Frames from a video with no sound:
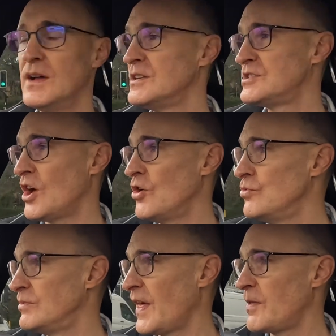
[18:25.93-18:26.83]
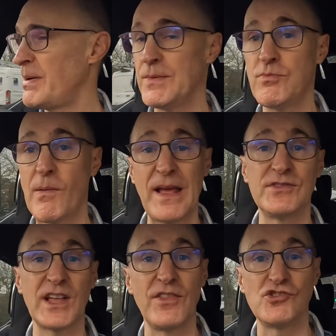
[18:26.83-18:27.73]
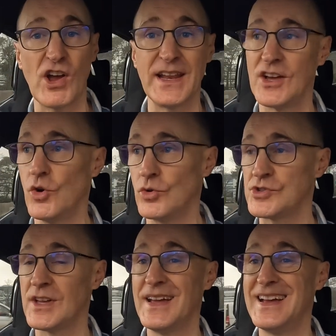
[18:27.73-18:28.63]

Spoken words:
so the other people probably haven't done the training course.